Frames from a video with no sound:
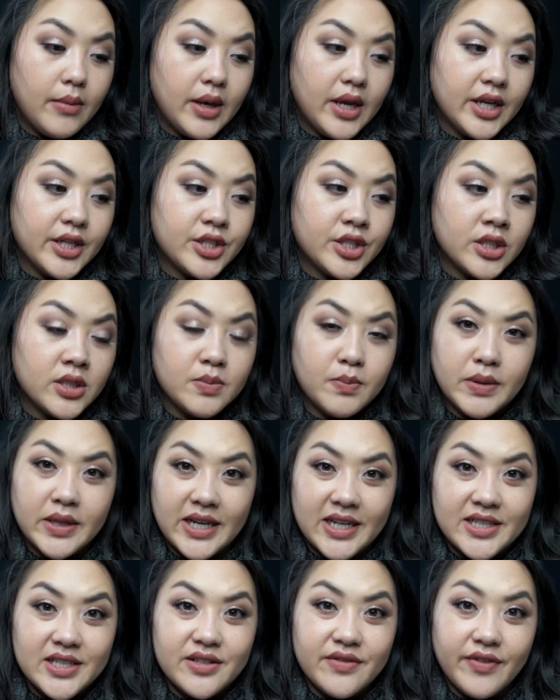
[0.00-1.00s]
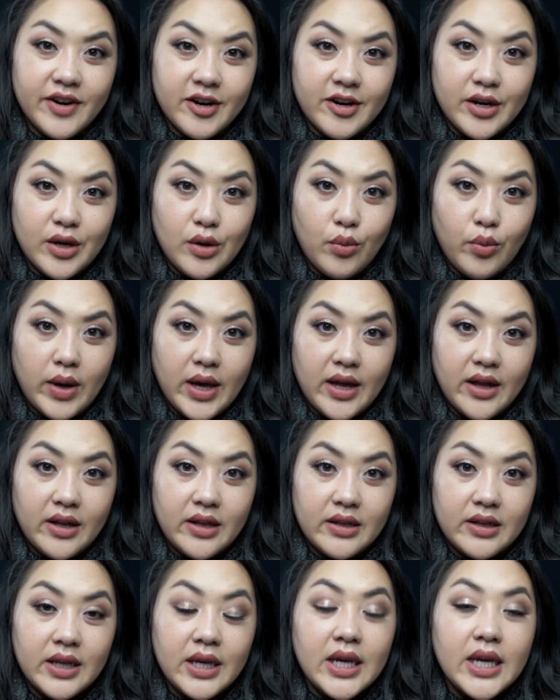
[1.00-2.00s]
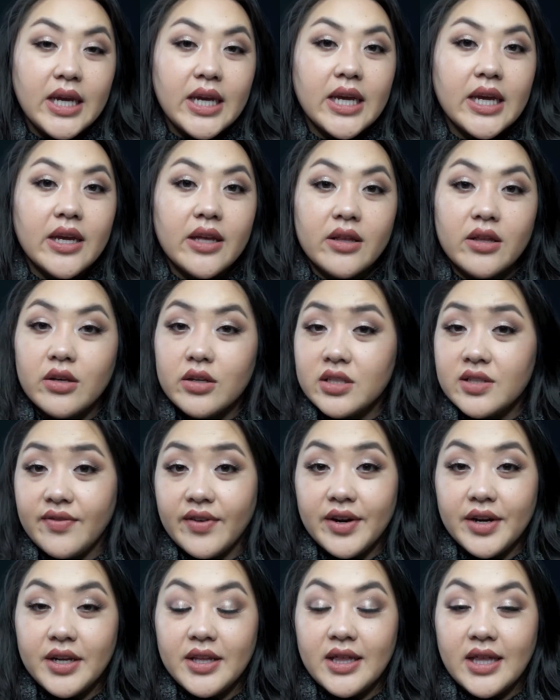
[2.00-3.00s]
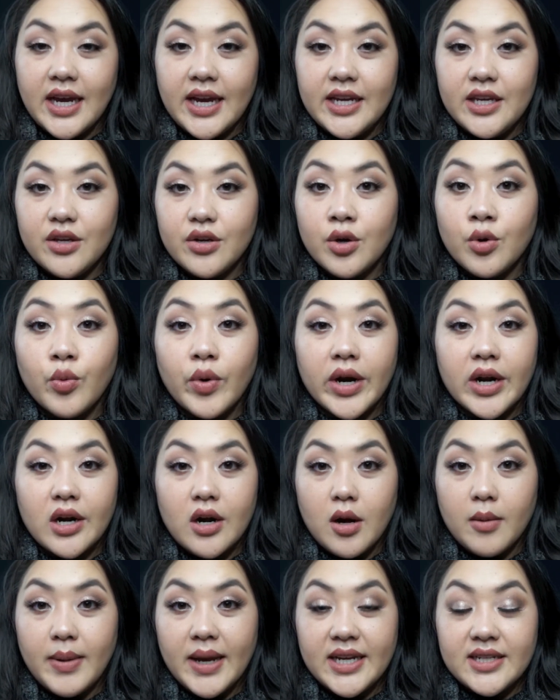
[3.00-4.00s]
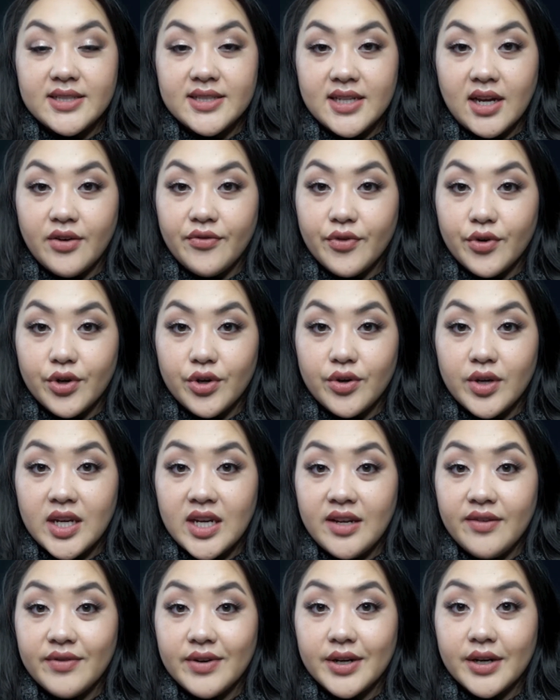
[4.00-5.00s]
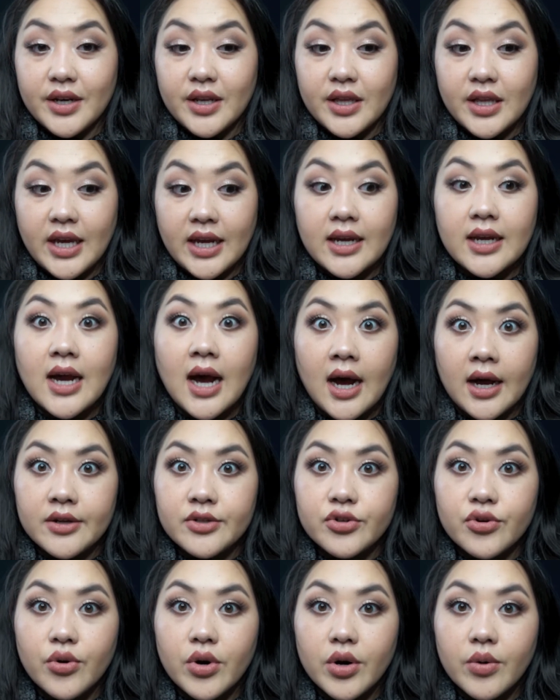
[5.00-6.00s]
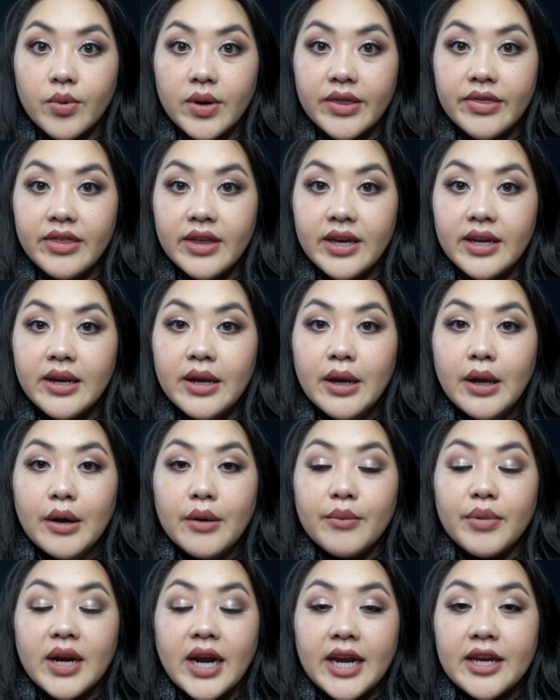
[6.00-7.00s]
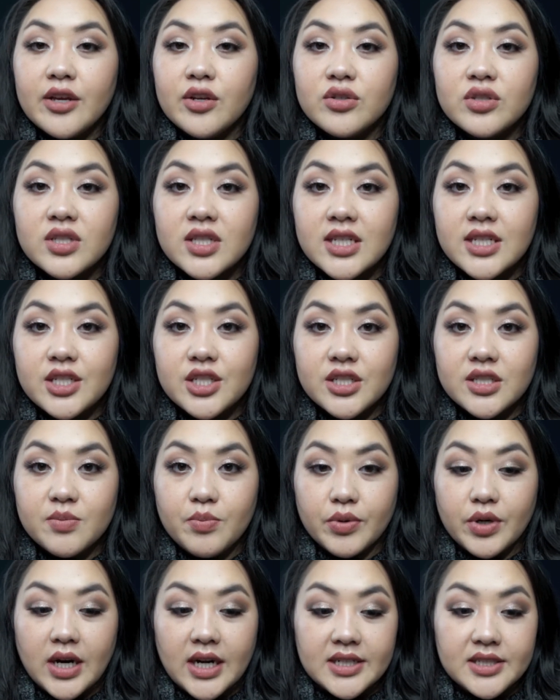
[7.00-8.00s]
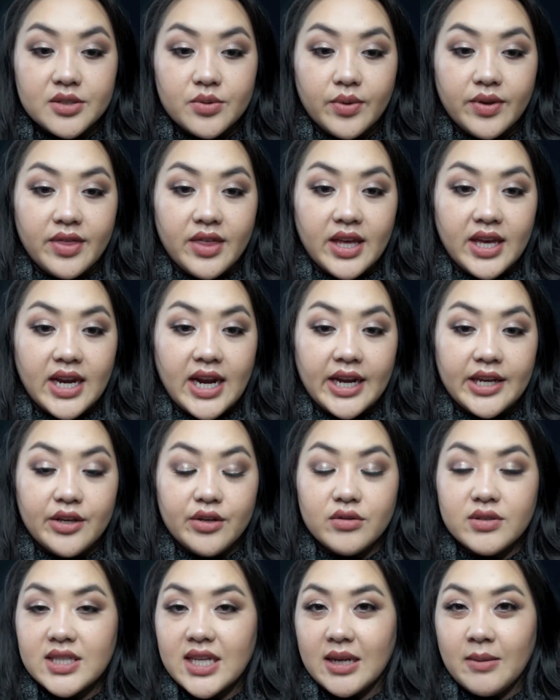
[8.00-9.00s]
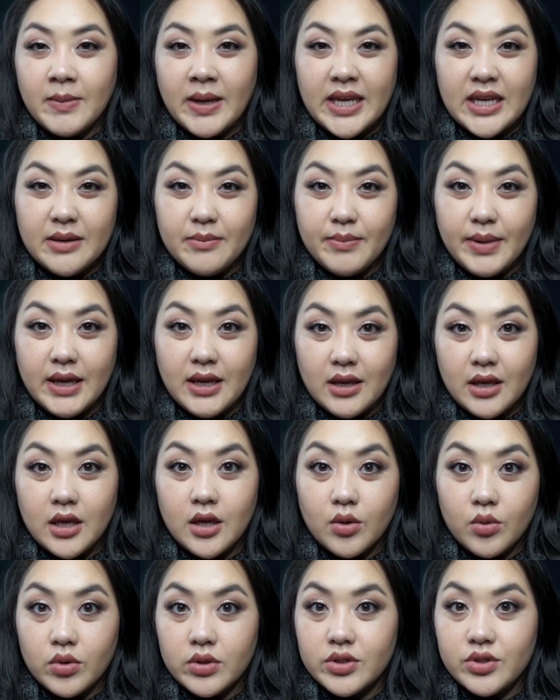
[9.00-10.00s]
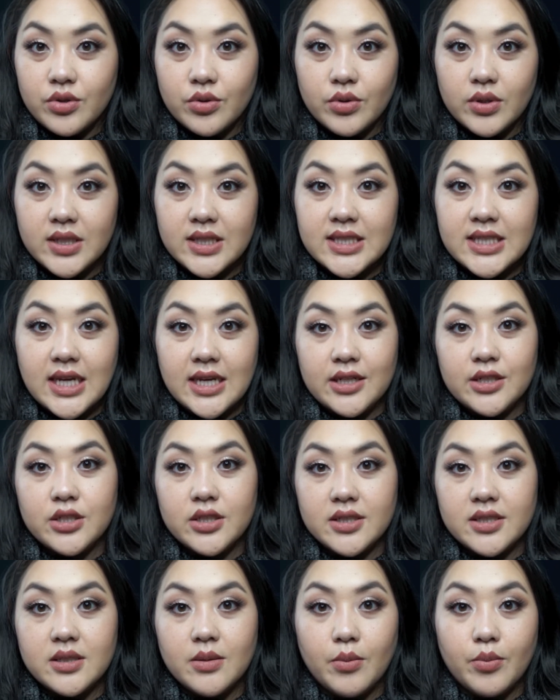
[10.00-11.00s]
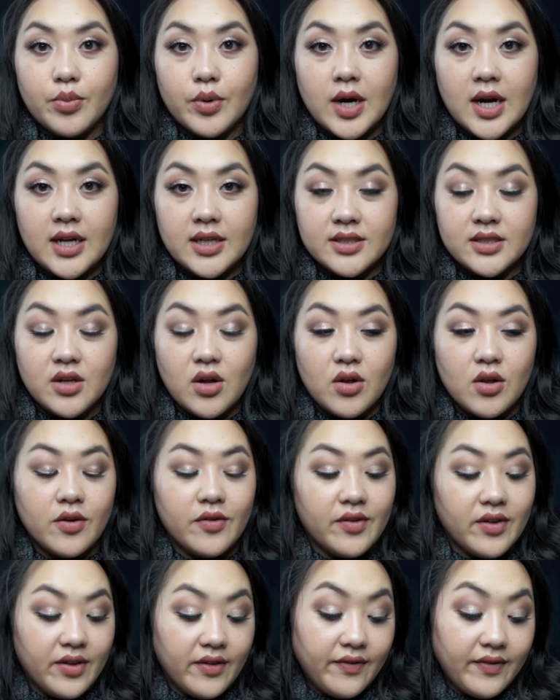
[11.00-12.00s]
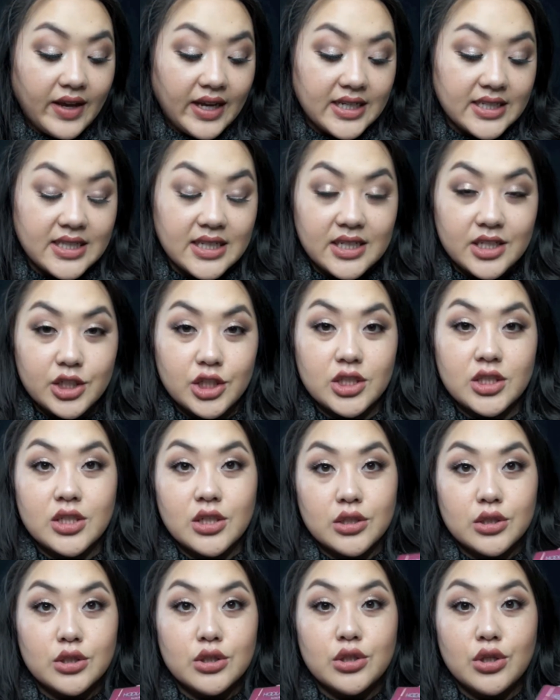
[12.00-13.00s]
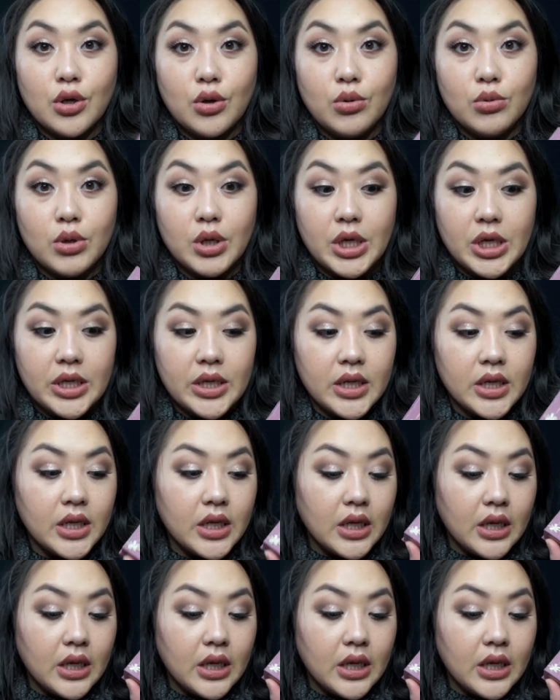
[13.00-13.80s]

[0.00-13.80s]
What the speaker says: It just blends very well. It looks very light. You can wear it all by itself, or you can even like contour with it, but I usually just bronze with it. I use like my big Equal tools and just bronze all over the face, and it just looks so good.